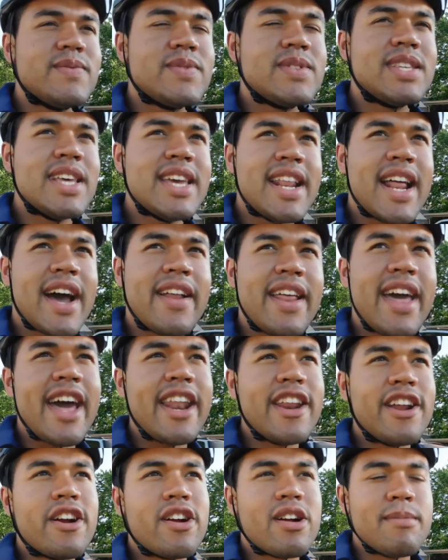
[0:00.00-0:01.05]
seen how to
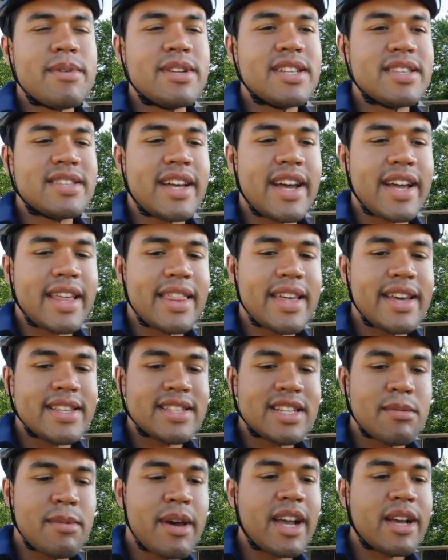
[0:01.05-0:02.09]
edit your images like this
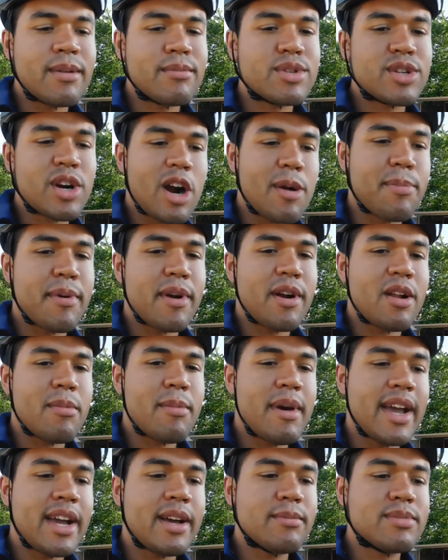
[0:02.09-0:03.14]
to make them sharper, to
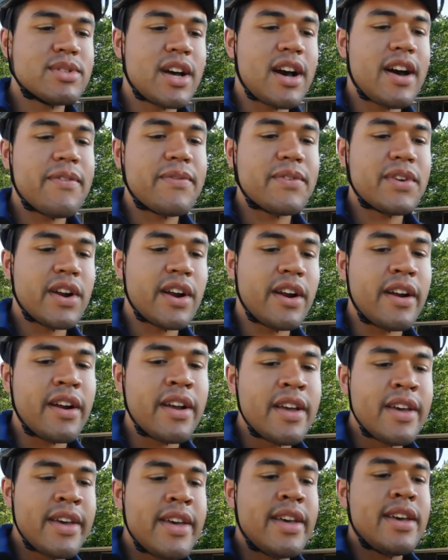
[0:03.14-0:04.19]
make them softer,
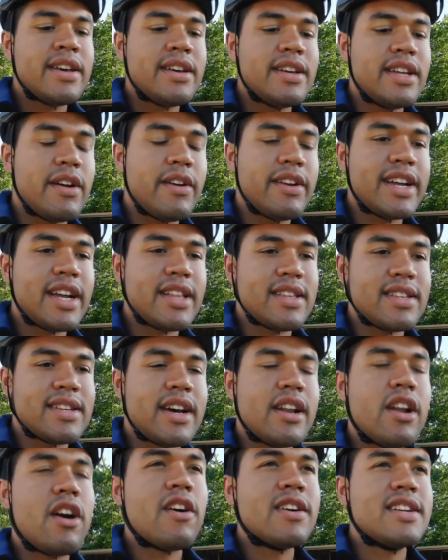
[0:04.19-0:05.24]
you know, to get this
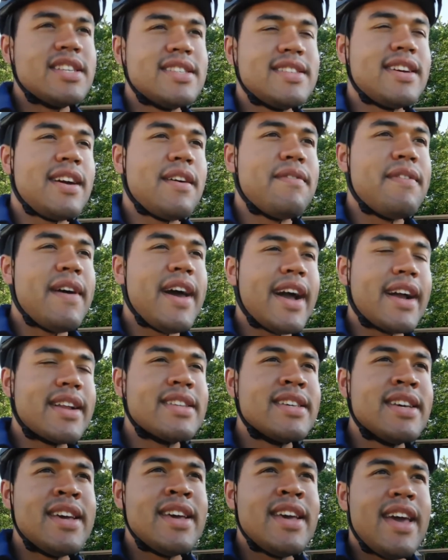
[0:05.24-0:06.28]
kind of artistic
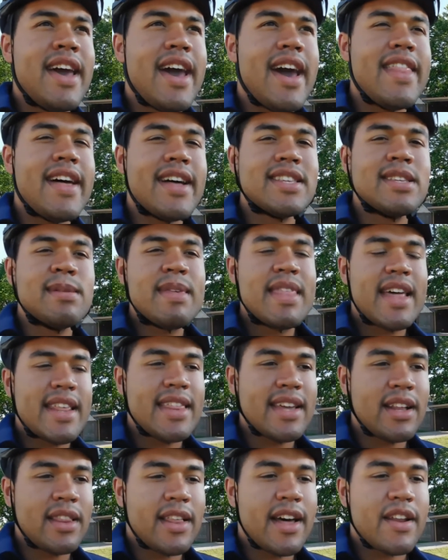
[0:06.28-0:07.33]
effect. And that's something that I
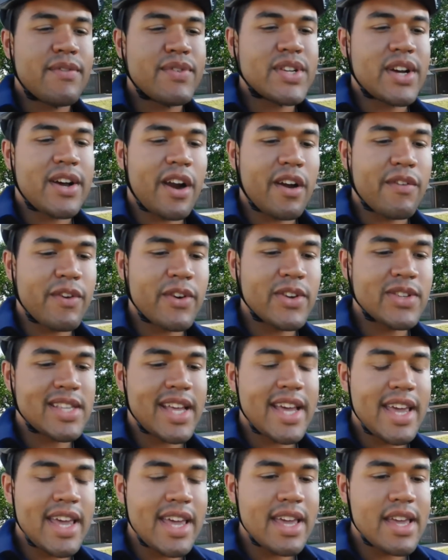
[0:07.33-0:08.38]
think a lot of photographers,
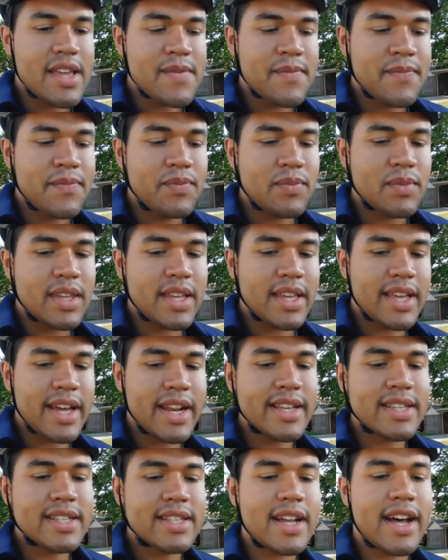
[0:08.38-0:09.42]
they get
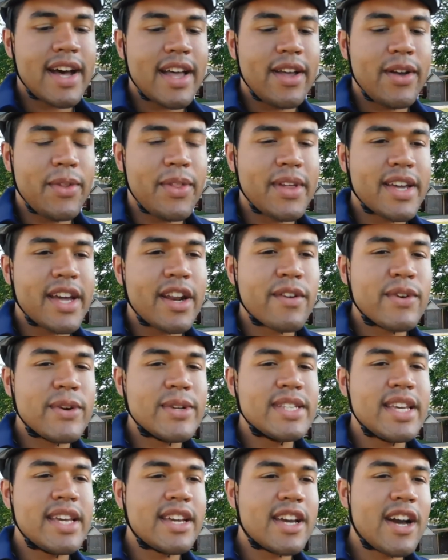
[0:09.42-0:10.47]
a style, they get a
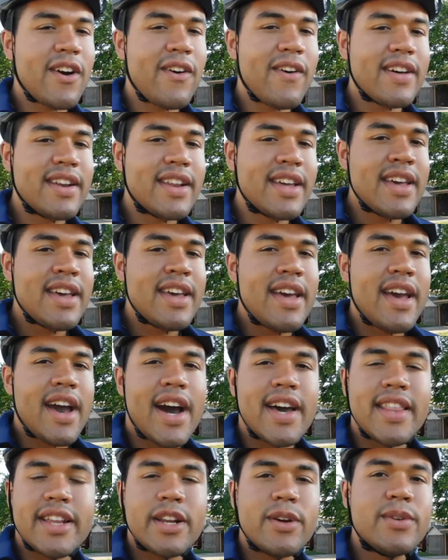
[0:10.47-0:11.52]
routine going,
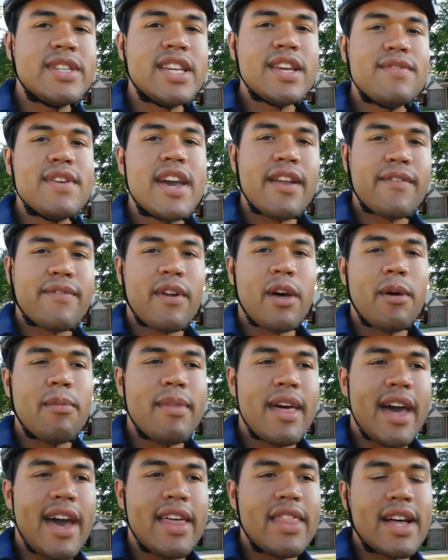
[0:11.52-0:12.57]
and they don't deviate from
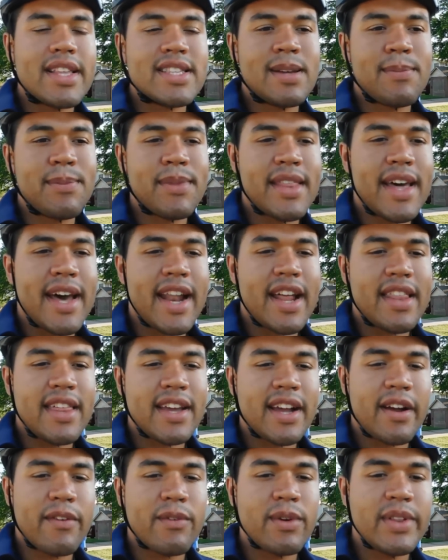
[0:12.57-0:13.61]
that. And that's something that I
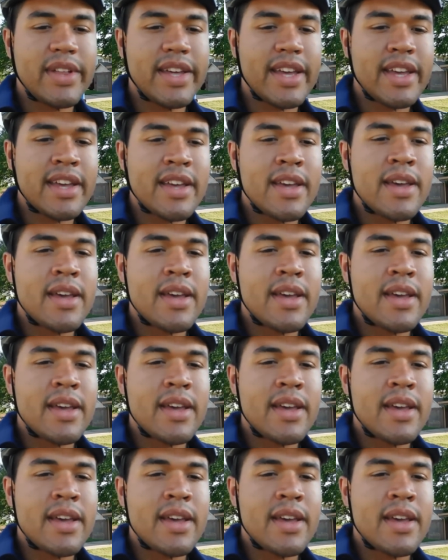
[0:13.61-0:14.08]
think really